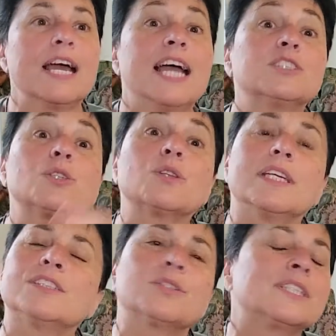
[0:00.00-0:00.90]
And so
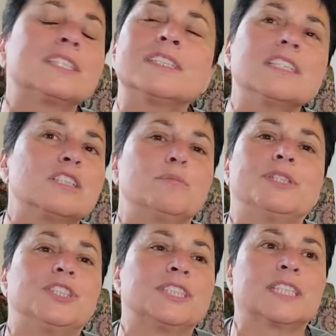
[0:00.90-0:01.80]
this isn't going to be
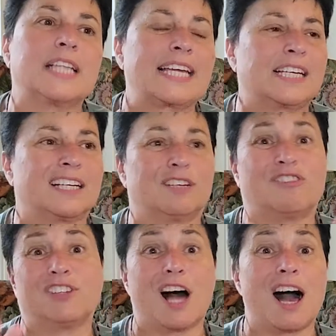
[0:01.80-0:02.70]
just a
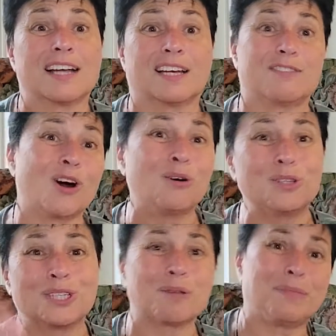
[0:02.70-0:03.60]
vlog of, oh,
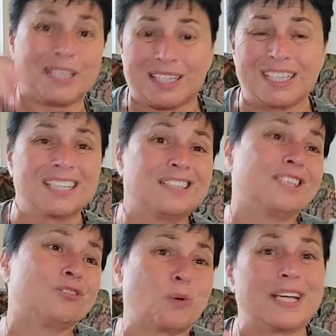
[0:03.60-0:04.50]
look at me
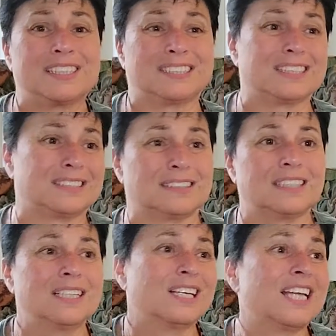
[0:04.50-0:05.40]
lift weights and
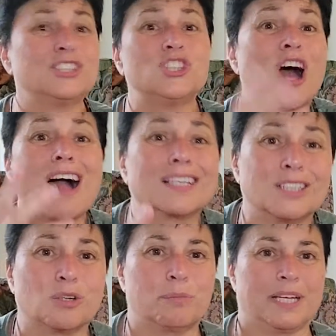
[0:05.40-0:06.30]
jog a
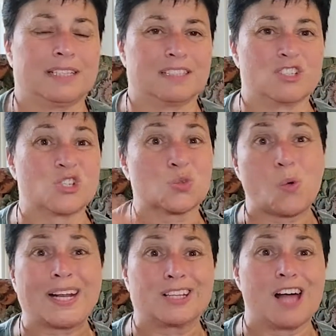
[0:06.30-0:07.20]
little bit and
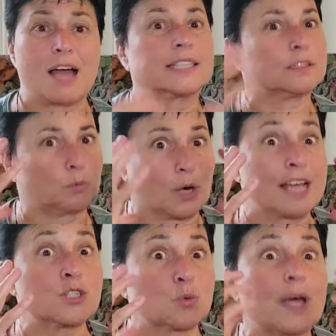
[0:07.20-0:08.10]
sweat a lot. Because when I
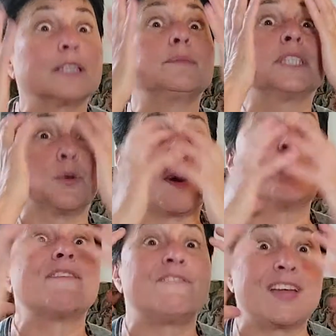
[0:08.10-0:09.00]
sweat, let me tell you what,
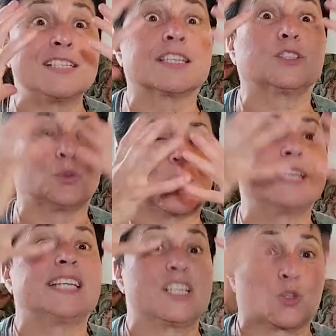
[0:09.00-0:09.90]
my face gets red
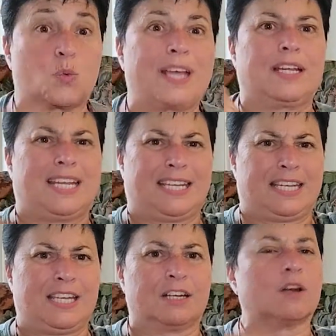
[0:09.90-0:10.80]
and I sweat in
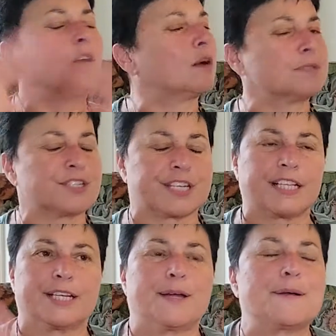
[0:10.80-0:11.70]
here. Oh, I'm just
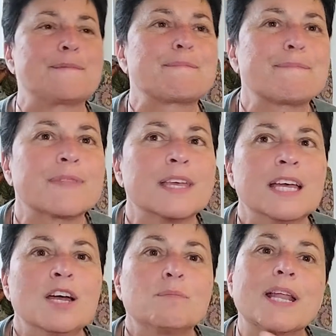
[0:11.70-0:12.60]
telling you.
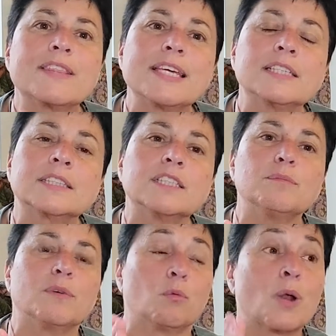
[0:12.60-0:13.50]
But I think it's going
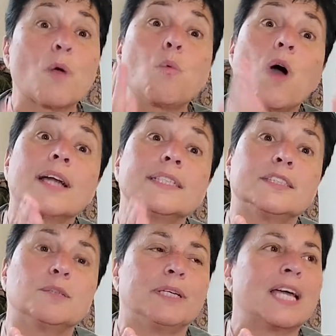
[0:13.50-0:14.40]
to, what I want it
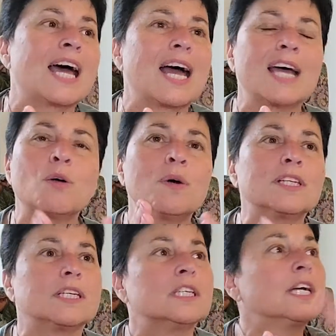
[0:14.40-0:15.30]
to be, I don't want
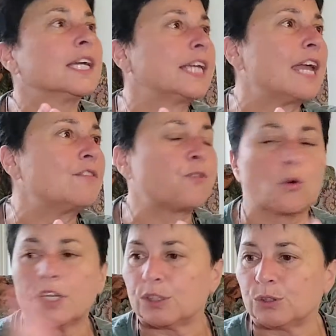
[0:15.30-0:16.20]
to gain
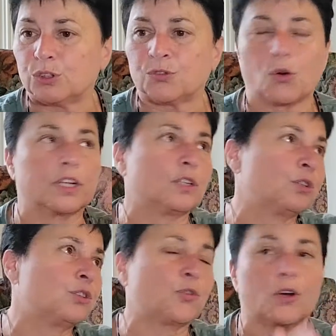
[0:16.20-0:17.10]
40, lose 40,
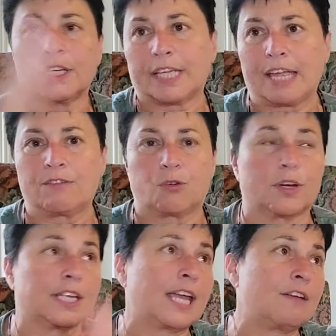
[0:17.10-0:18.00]
lose 40, gain
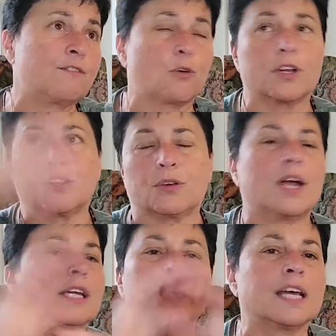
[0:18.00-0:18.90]
40, gain 40. 30.
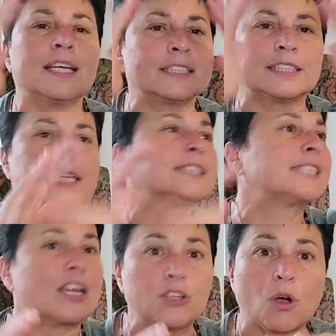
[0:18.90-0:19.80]
It's
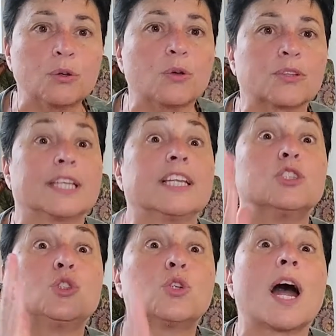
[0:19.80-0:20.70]
that yo-yo thing
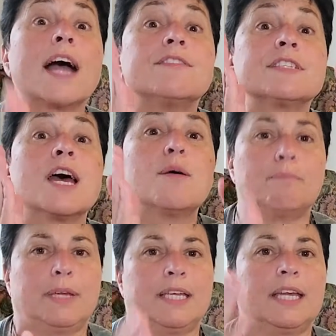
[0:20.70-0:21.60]
that drives
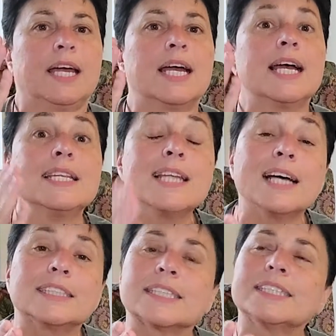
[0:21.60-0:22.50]
me
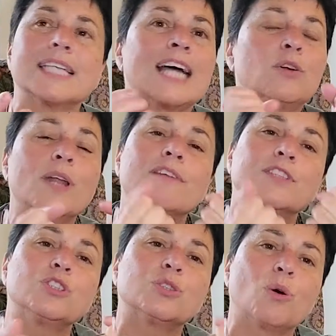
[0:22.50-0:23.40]
nuts, because I don't have
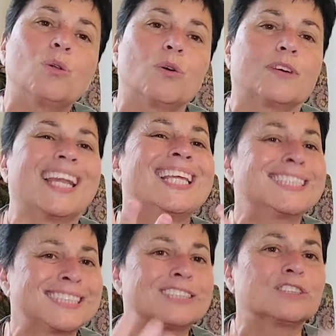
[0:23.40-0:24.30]
control over it.
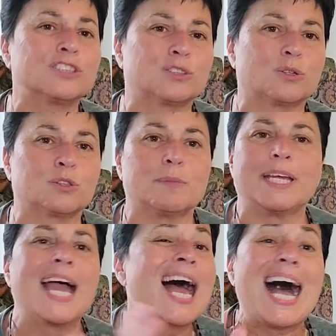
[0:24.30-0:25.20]
It still controls
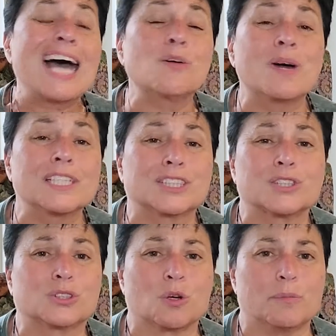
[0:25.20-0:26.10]
me. I don't want it to
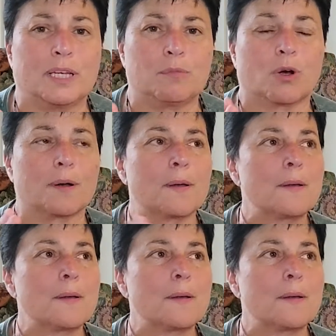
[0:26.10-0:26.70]
control me anymore.